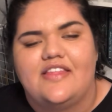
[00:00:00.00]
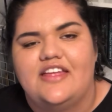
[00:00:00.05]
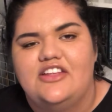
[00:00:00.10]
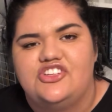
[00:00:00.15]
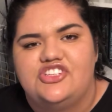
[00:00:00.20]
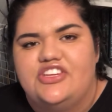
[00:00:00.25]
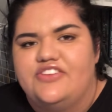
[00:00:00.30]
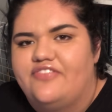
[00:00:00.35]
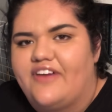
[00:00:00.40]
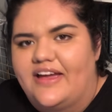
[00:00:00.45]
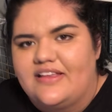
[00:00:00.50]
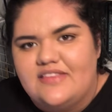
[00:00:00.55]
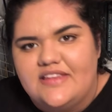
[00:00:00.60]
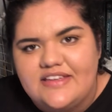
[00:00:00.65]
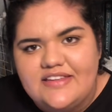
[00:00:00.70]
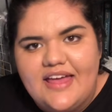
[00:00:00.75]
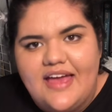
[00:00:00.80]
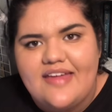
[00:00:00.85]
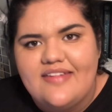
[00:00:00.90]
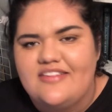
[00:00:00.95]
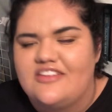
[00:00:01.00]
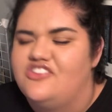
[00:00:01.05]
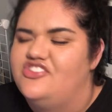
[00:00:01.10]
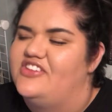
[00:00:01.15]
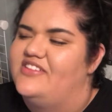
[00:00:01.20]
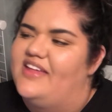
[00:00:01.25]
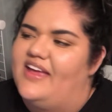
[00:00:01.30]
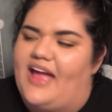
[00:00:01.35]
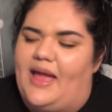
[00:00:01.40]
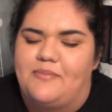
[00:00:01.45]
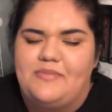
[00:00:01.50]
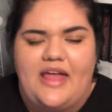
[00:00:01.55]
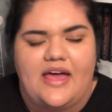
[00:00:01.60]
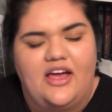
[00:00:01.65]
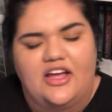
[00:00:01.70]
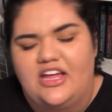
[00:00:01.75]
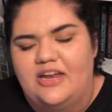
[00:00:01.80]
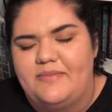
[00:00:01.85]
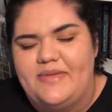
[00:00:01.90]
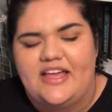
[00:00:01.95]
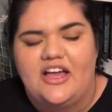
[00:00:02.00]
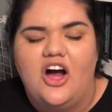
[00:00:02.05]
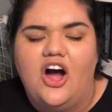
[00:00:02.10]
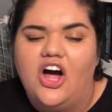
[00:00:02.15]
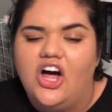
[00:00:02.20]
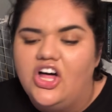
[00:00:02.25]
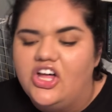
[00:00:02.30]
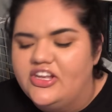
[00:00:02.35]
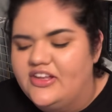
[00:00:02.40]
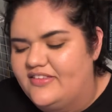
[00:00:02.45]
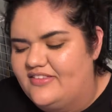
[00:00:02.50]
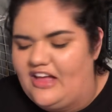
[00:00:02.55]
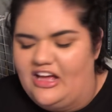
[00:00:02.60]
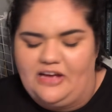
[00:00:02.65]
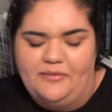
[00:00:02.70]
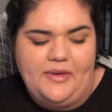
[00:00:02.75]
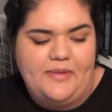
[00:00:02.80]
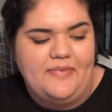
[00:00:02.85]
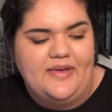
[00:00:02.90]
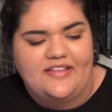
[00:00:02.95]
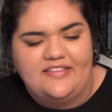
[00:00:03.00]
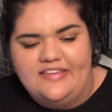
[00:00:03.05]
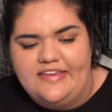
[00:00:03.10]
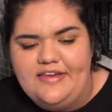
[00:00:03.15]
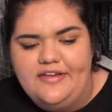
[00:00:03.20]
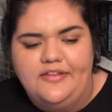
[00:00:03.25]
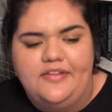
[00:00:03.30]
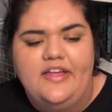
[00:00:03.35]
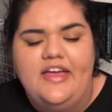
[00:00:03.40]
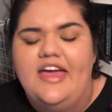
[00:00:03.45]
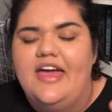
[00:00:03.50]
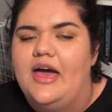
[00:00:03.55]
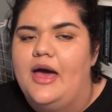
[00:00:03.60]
then she finally does, and she's like, I'm not going to be called. It's not going to be a big deal.